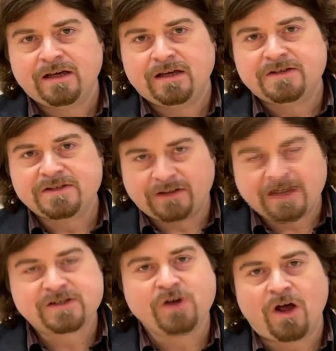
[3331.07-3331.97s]
So let
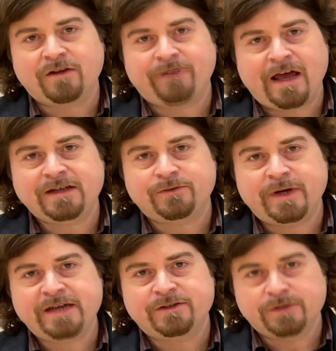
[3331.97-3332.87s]
us all find a
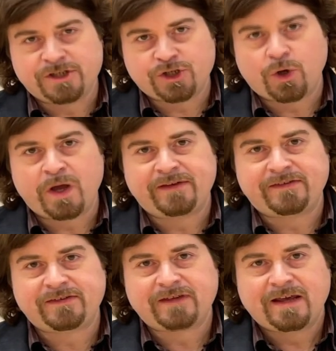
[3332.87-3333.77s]
way to
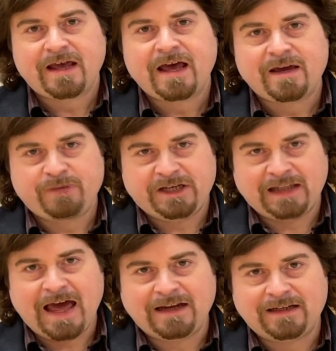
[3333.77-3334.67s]
rejoice and be
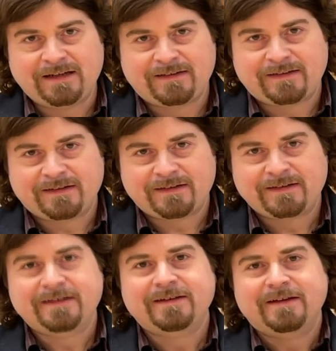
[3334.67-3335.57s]
glad in it.
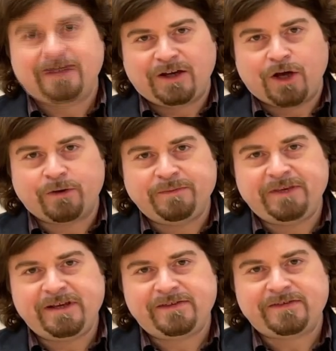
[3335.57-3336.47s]
Go in
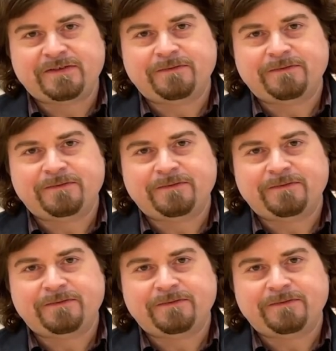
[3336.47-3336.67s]
peace.